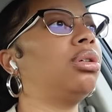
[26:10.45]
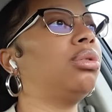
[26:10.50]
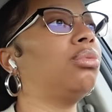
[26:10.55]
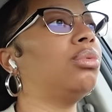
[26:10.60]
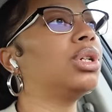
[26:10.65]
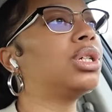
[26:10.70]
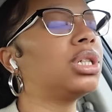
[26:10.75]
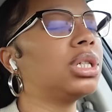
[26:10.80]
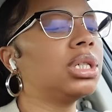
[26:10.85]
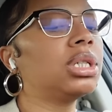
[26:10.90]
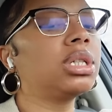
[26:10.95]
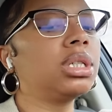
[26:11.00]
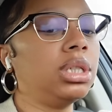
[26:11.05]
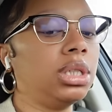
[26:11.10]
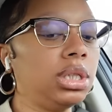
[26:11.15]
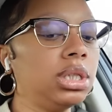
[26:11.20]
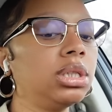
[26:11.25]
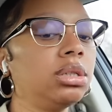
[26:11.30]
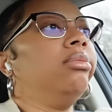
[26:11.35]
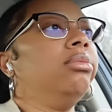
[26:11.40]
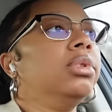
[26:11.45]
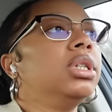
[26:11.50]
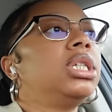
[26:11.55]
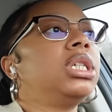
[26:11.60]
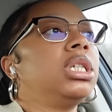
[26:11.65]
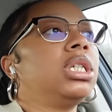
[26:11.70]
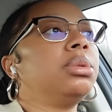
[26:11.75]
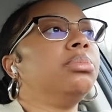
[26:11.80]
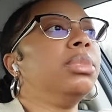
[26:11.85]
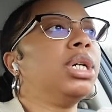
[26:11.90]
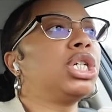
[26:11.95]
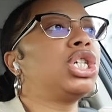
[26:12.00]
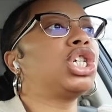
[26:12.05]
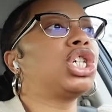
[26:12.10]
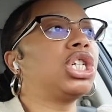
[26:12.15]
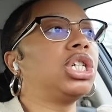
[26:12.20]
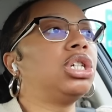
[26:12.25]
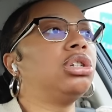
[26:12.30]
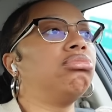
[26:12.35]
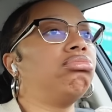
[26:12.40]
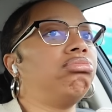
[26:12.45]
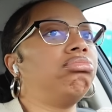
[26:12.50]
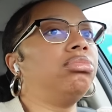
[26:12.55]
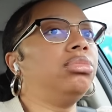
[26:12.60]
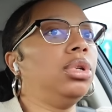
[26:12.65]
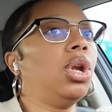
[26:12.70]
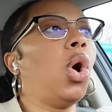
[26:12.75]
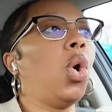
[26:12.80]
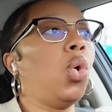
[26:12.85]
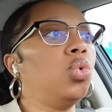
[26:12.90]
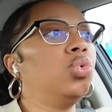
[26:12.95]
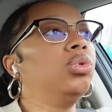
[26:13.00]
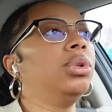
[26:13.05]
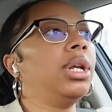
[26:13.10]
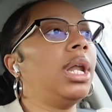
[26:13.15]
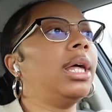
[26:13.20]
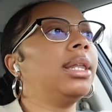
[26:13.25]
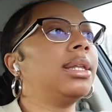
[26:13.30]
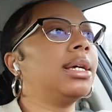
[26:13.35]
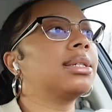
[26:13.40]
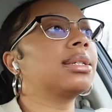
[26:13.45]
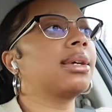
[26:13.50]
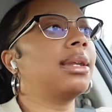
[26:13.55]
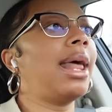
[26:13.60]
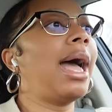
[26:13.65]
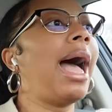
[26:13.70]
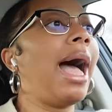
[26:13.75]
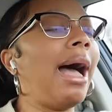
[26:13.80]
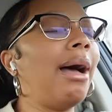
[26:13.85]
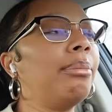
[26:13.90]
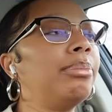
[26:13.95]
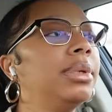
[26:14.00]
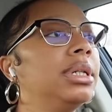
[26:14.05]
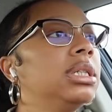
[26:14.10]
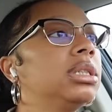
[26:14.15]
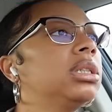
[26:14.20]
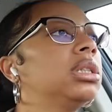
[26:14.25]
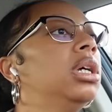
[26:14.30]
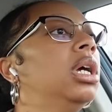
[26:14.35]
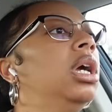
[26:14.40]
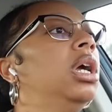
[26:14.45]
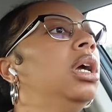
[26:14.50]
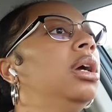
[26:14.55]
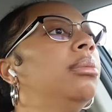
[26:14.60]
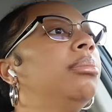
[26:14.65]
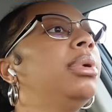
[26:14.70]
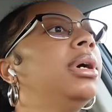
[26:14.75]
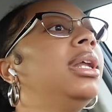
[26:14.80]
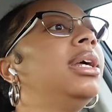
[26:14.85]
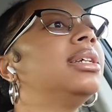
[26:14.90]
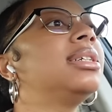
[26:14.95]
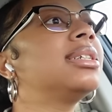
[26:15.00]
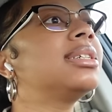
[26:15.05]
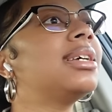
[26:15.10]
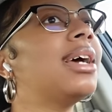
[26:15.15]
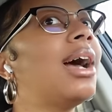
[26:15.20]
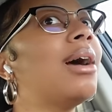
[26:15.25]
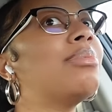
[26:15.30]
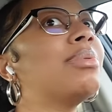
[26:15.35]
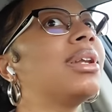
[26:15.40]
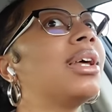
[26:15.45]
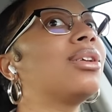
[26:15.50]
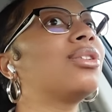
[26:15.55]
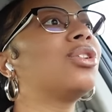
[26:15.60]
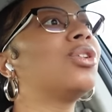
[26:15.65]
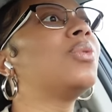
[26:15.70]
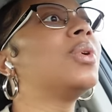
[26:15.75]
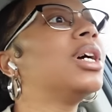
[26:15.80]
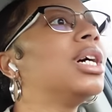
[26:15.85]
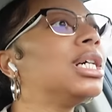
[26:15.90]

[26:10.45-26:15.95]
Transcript: which is which is much known that that's gonna happen, but it just happened out of nowhere.